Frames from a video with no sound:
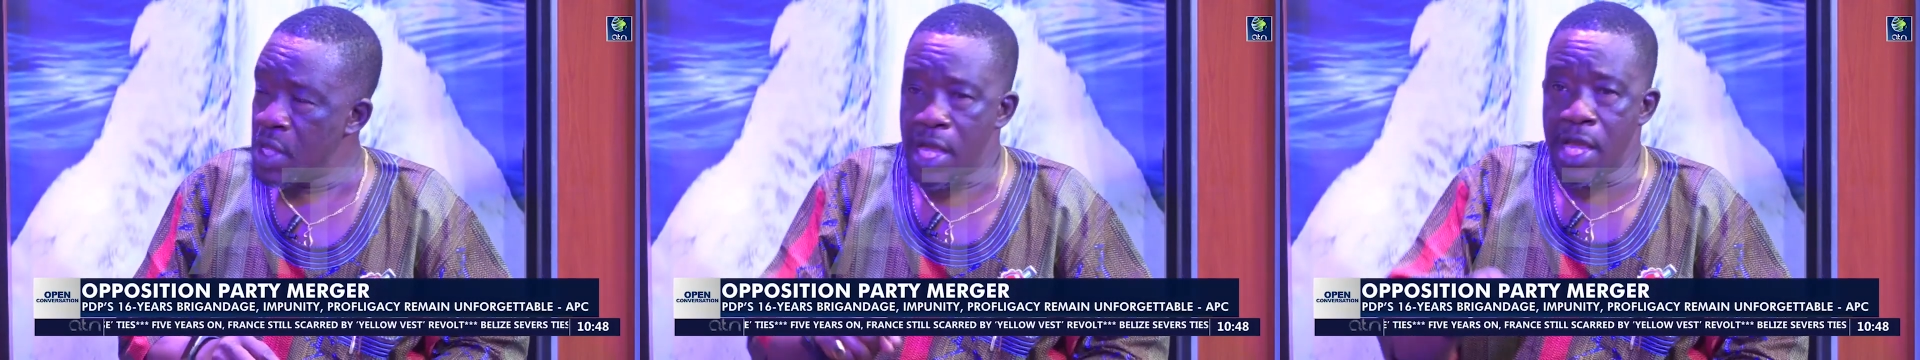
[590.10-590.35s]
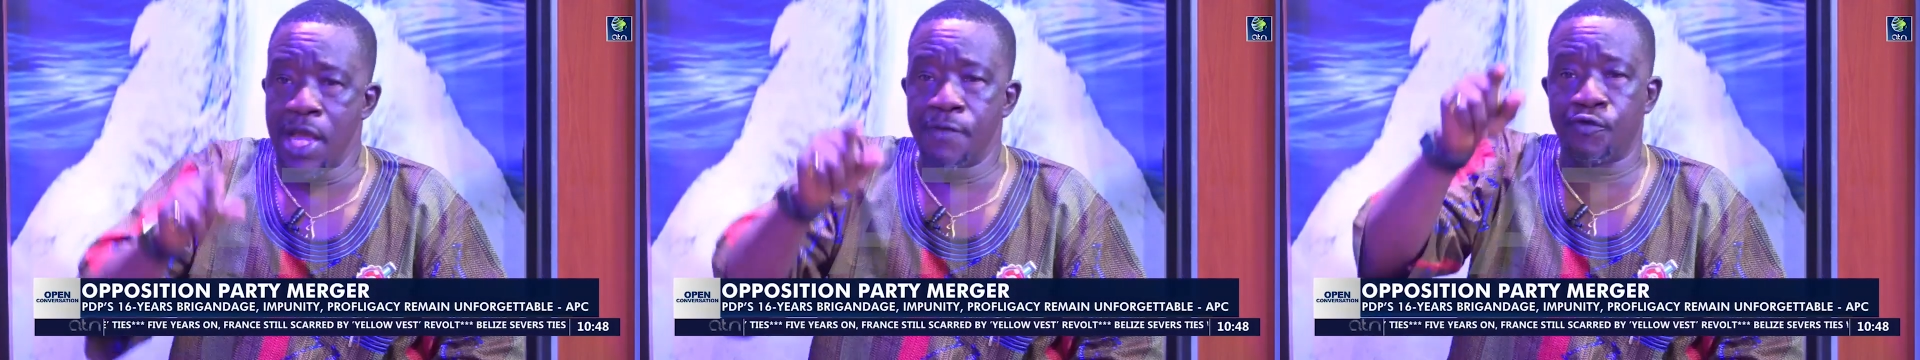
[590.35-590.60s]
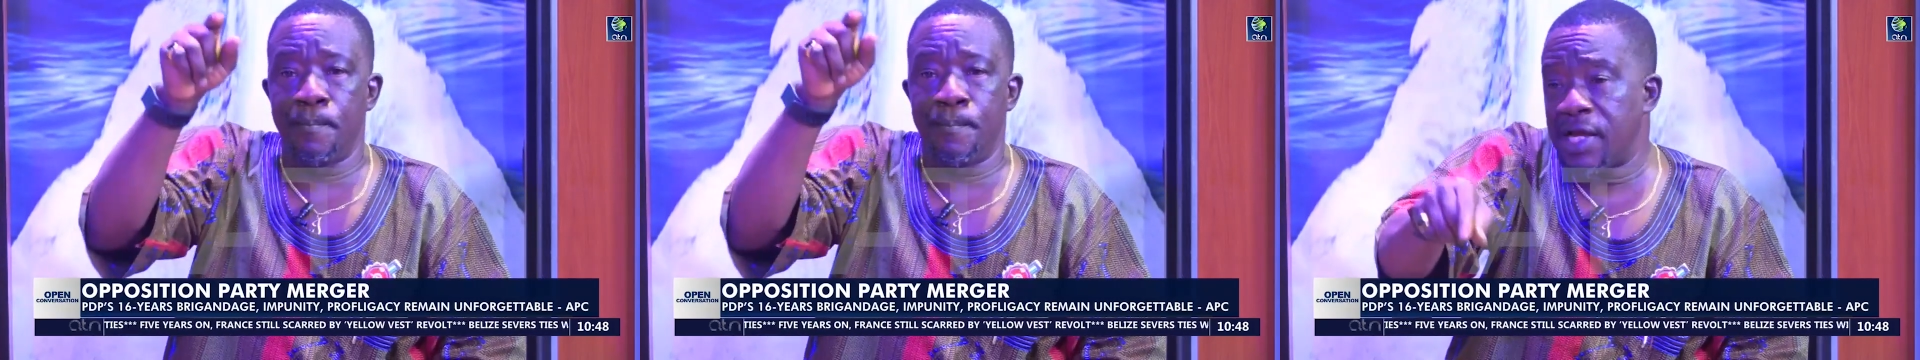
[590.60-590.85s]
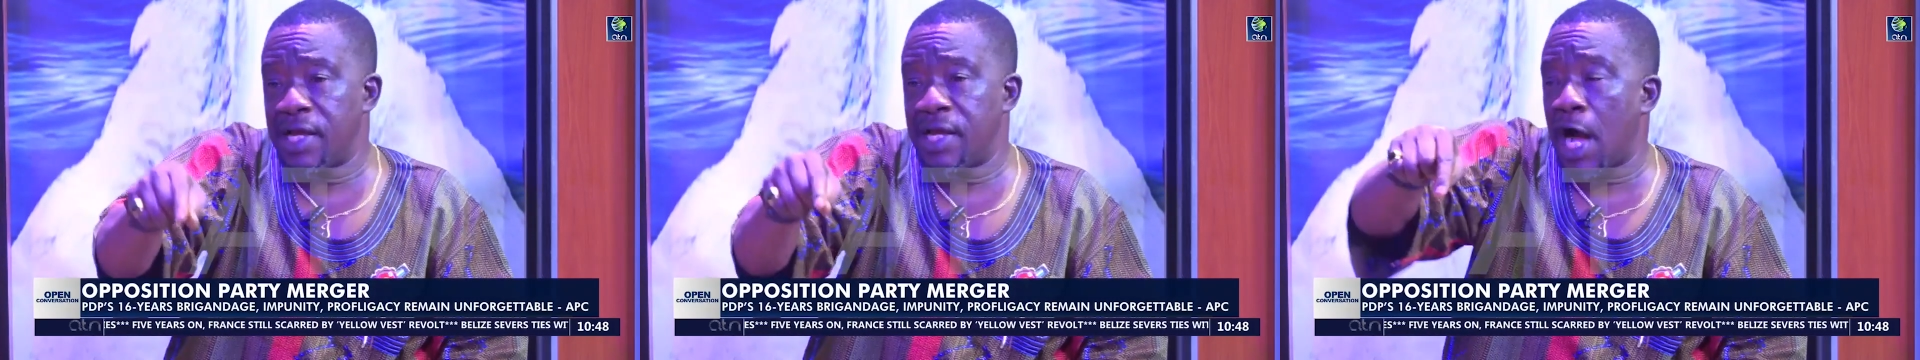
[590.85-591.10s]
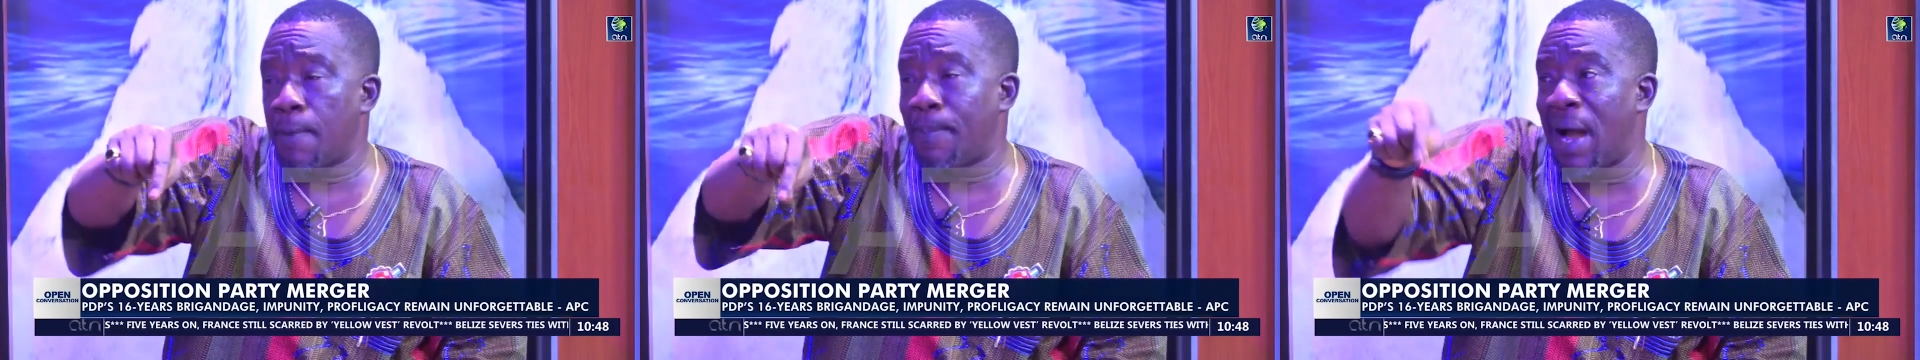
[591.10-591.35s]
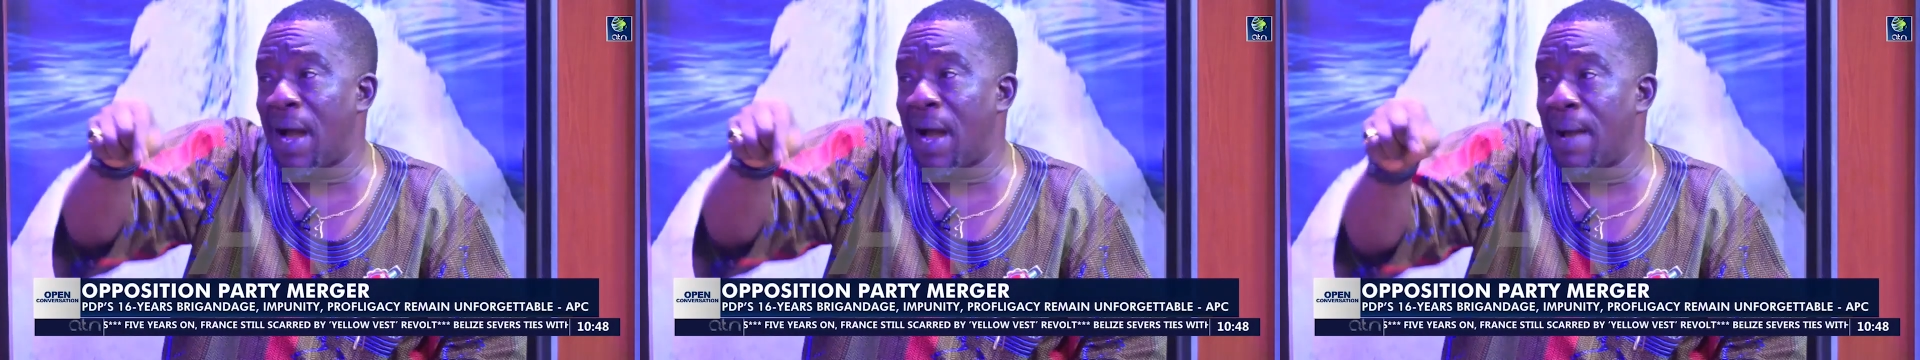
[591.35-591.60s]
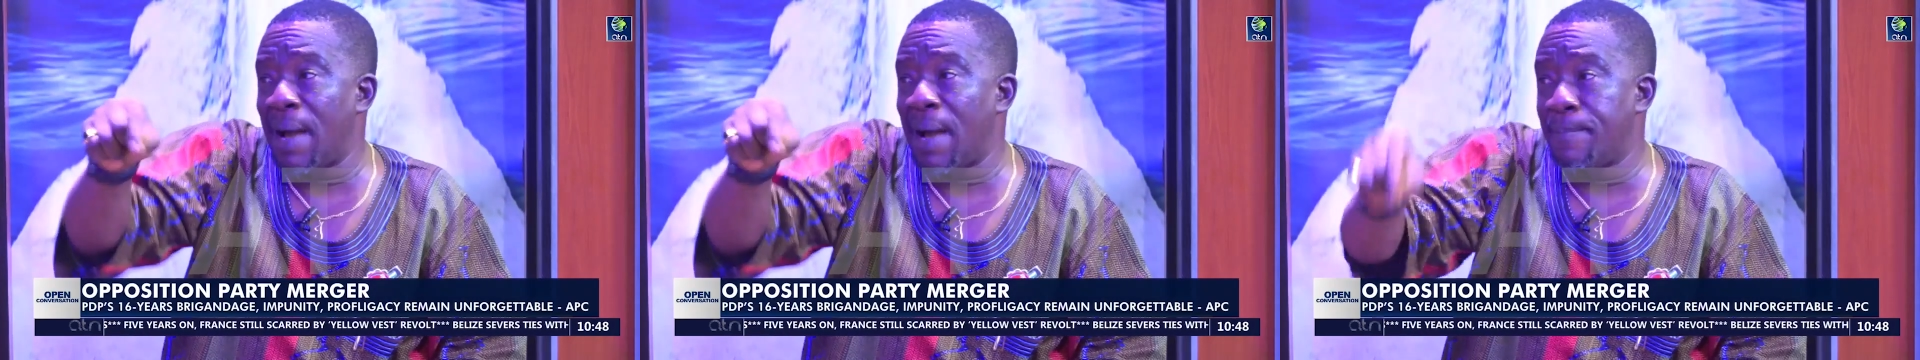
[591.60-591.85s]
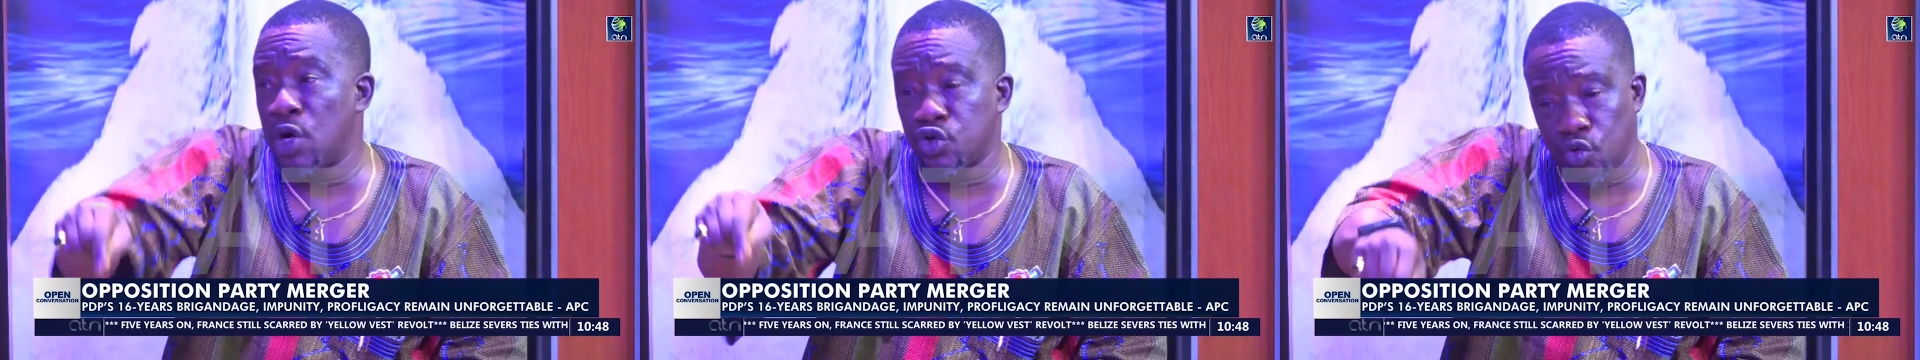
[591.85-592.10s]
If you bring Akpabio